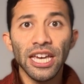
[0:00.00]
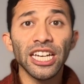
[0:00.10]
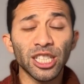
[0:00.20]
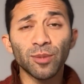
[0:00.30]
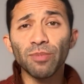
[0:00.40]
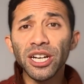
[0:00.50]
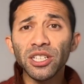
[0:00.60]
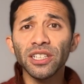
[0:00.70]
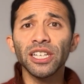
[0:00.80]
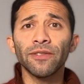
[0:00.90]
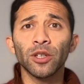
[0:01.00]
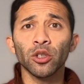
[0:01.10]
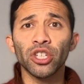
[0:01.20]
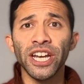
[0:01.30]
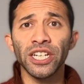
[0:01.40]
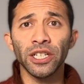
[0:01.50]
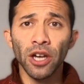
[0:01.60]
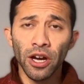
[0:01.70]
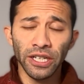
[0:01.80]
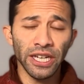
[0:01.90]
Especially if you're changing
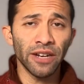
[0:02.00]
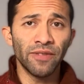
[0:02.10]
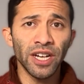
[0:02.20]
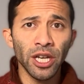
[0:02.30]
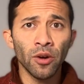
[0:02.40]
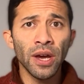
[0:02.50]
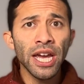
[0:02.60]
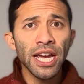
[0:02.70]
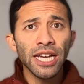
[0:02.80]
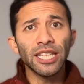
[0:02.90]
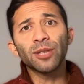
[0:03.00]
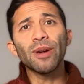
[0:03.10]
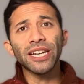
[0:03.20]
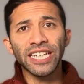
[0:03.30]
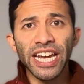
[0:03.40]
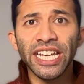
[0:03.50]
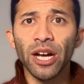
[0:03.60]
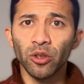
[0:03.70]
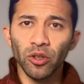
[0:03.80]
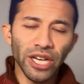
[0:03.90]
talking head video, this meant getting
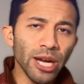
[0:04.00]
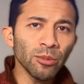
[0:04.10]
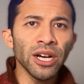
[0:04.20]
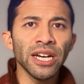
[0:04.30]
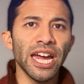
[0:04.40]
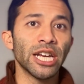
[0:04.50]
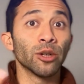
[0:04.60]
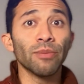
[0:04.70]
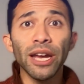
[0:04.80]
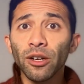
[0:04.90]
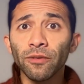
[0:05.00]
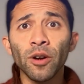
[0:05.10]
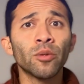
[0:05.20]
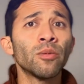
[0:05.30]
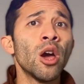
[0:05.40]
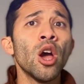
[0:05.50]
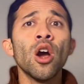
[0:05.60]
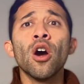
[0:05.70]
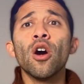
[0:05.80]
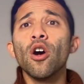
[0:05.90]
out your camera and your microphone
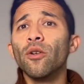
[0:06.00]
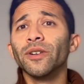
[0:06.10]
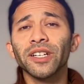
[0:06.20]
over